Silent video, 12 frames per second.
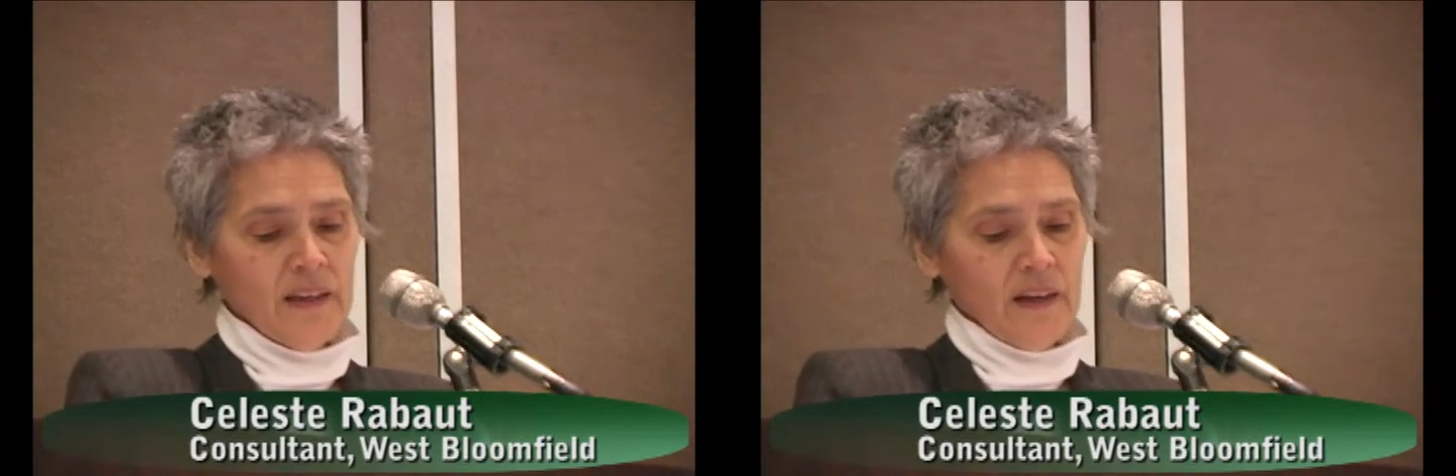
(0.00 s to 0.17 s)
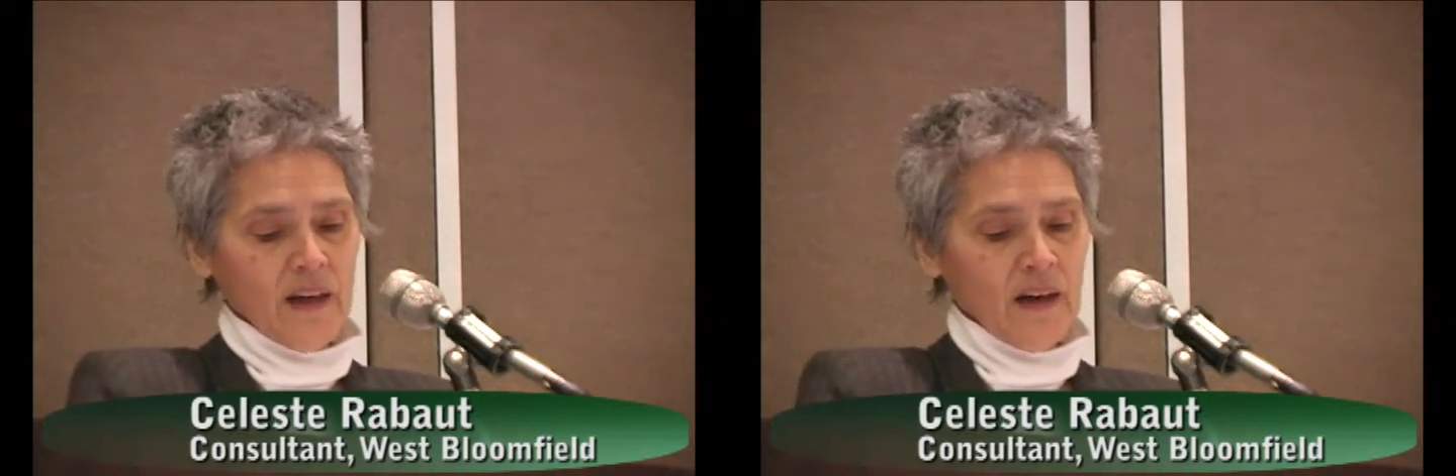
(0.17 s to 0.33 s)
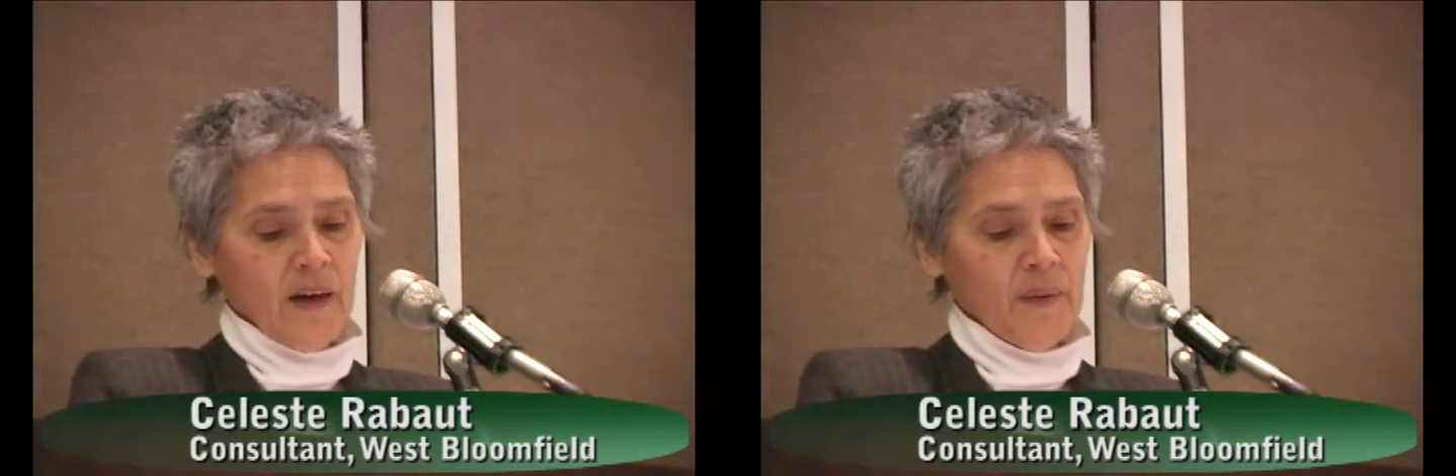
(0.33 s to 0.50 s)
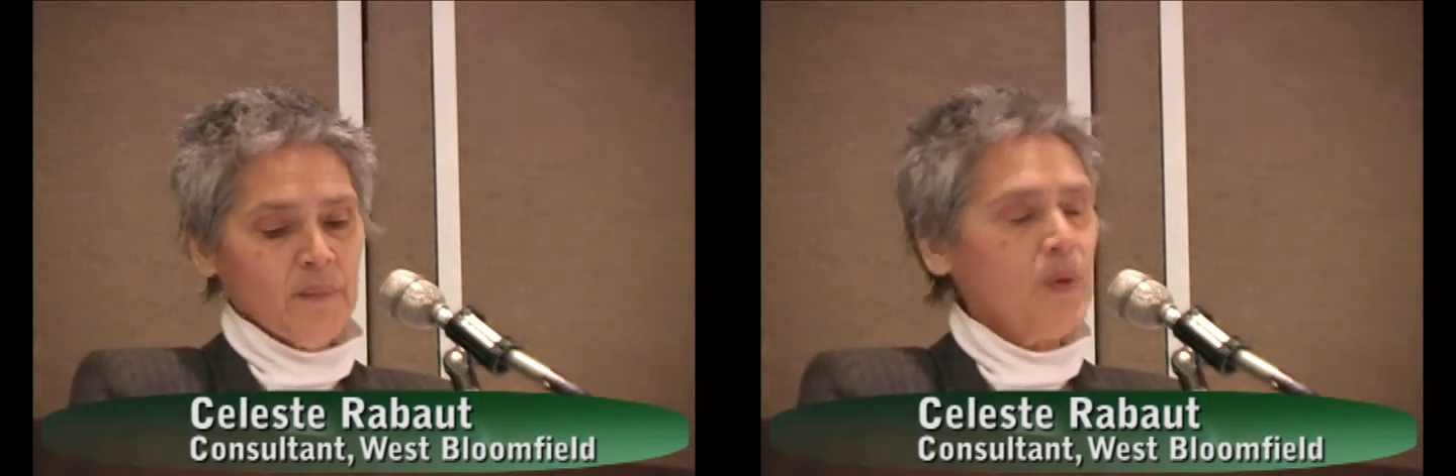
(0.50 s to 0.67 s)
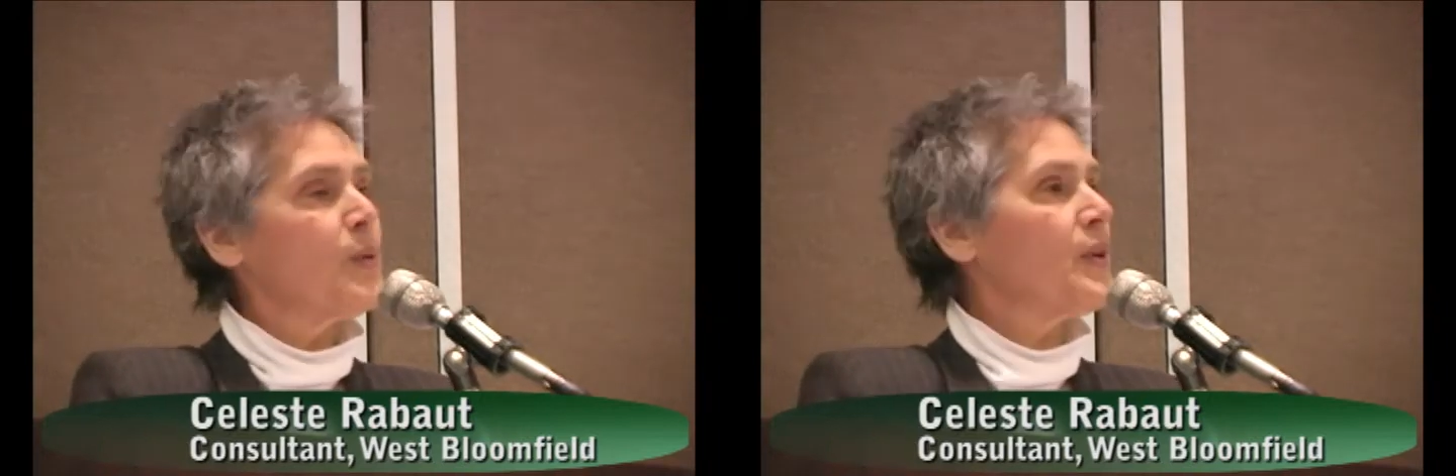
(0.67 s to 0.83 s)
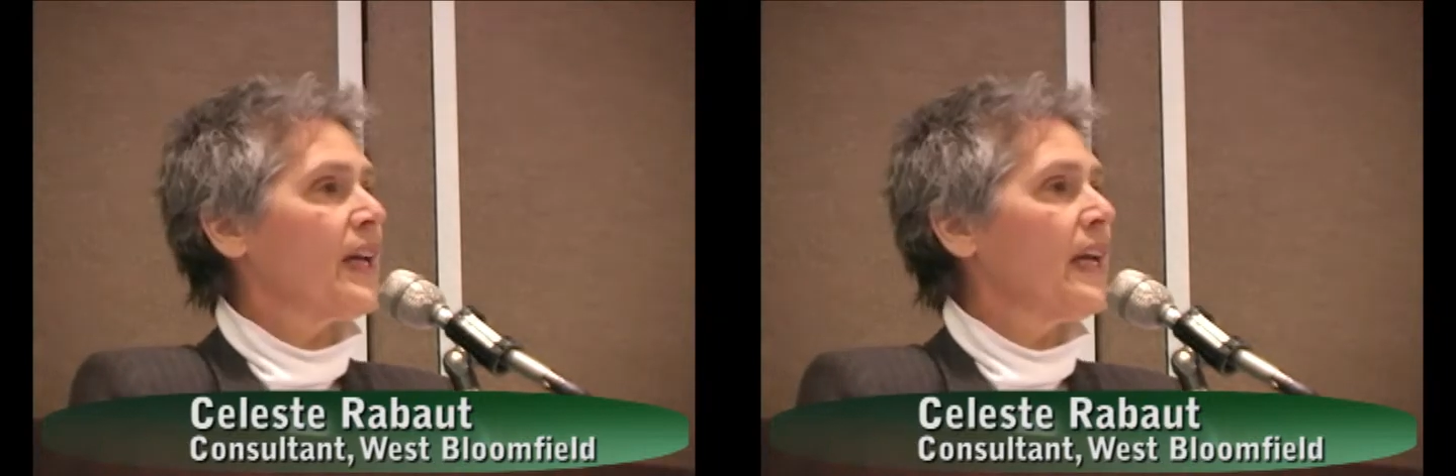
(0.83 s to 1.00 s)

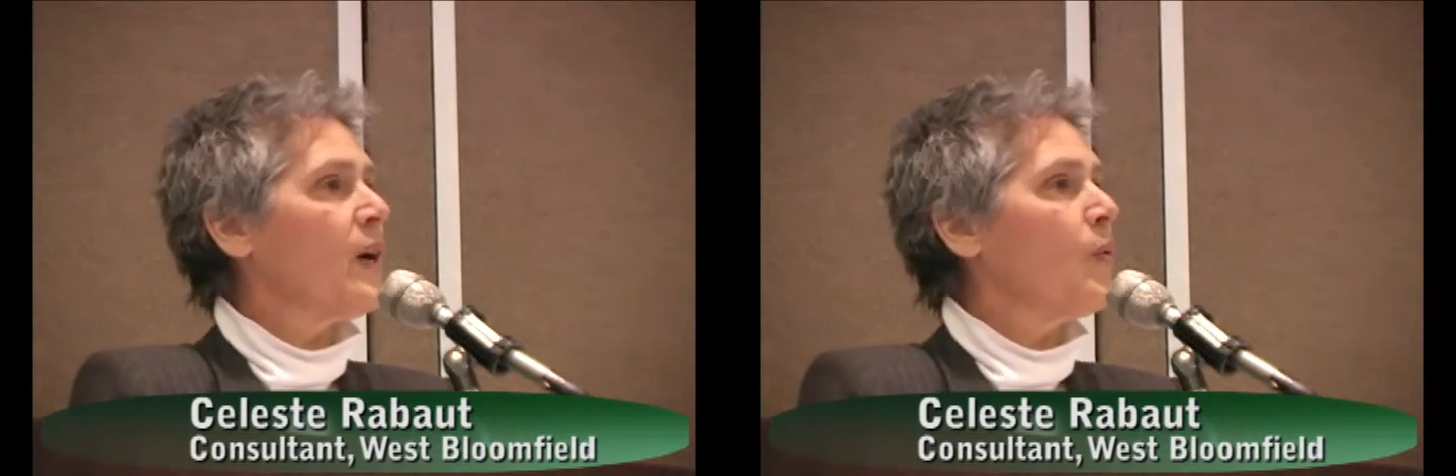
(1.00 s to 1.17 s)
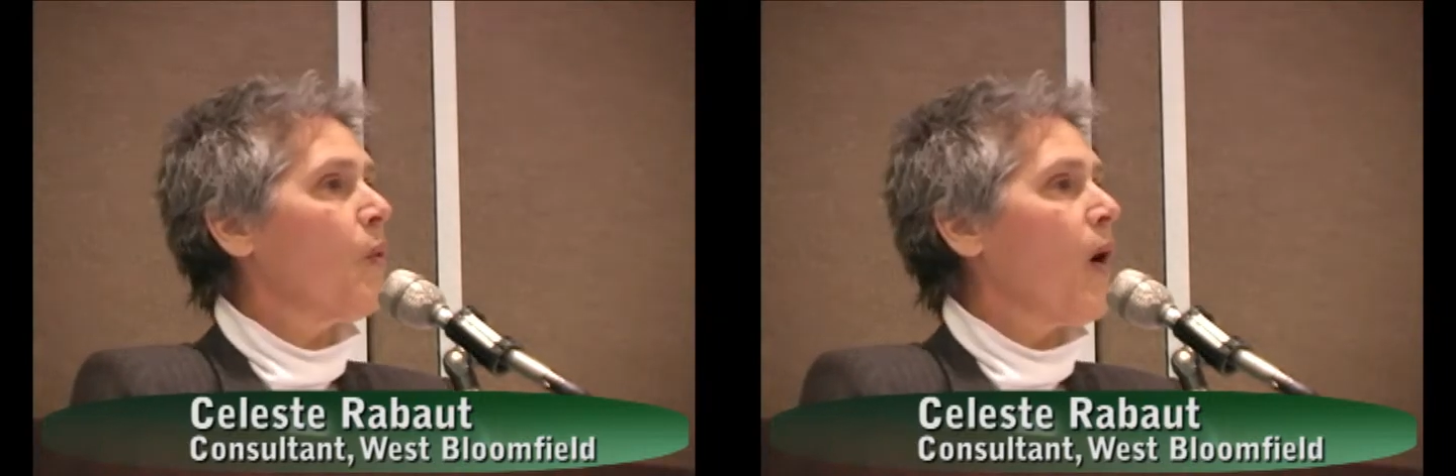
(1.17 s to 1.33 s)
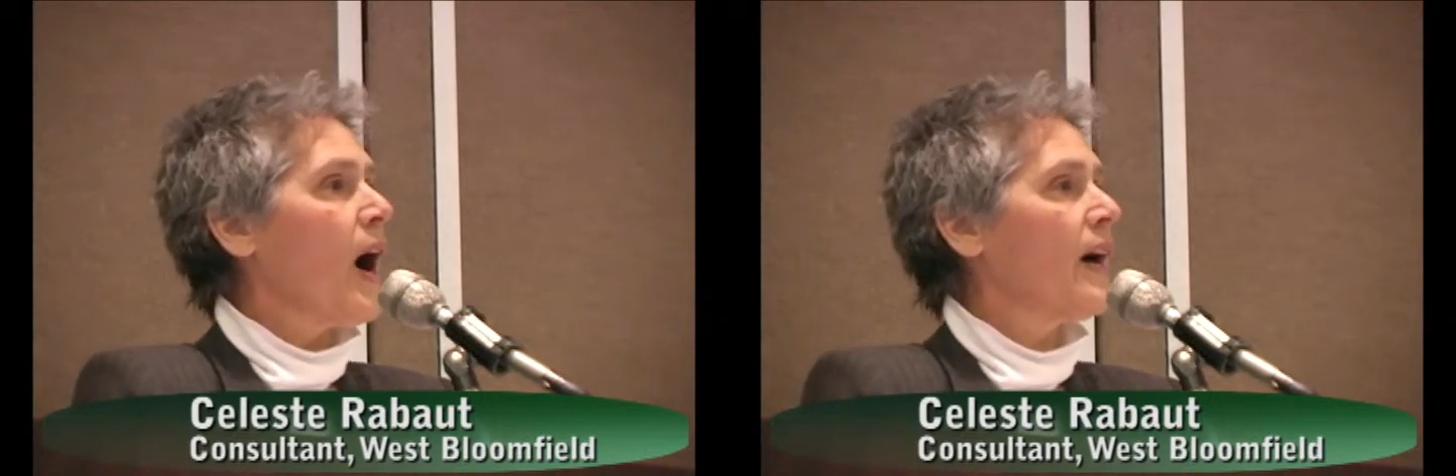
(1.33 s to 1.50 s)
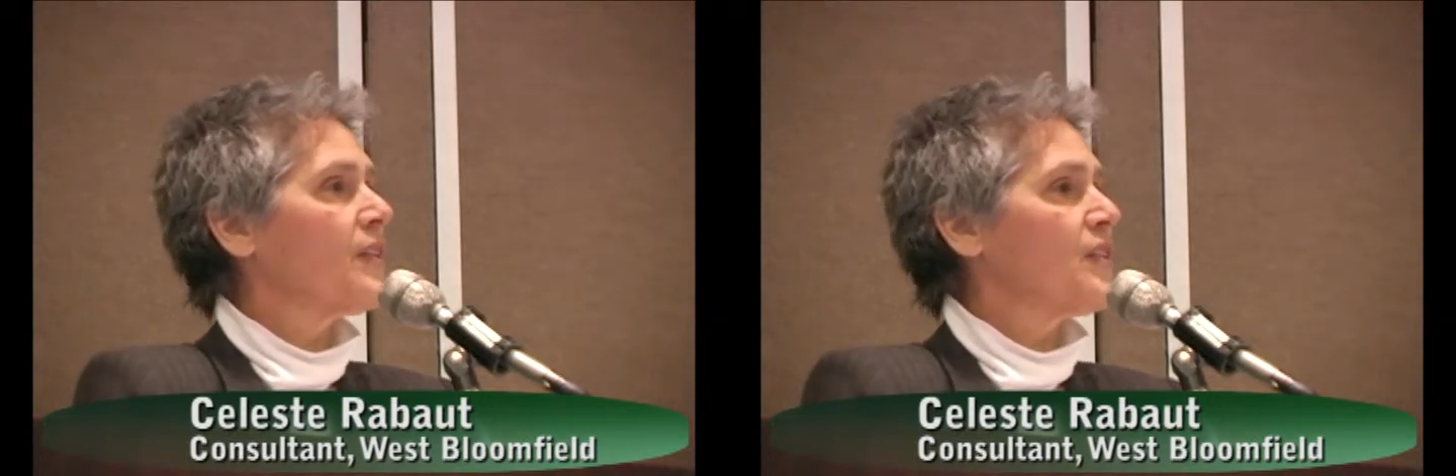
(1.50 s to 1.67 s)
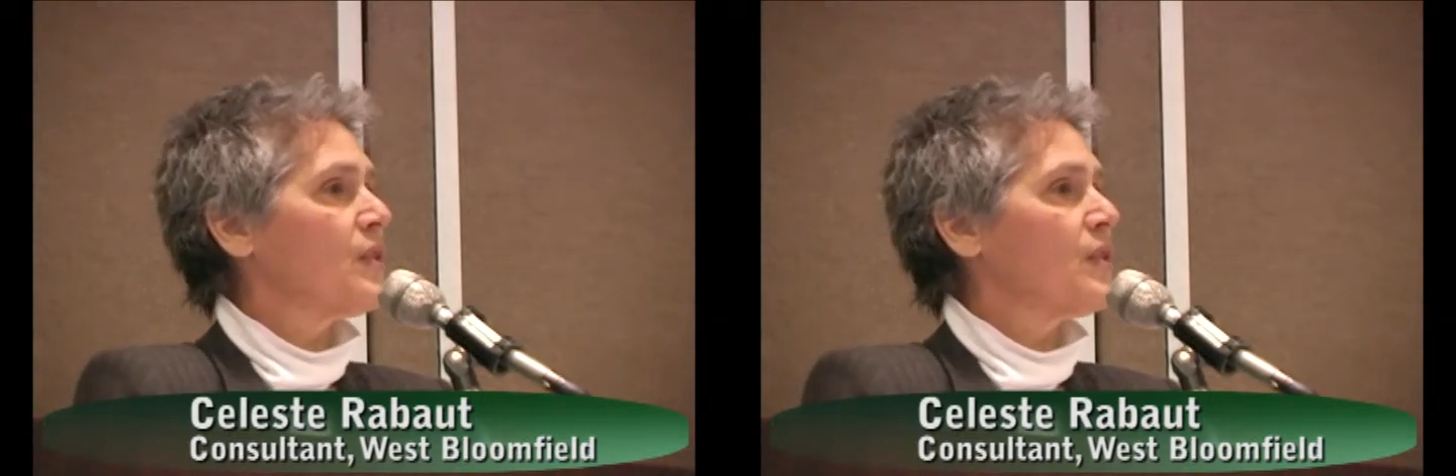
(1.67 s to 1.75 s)
who can't walk,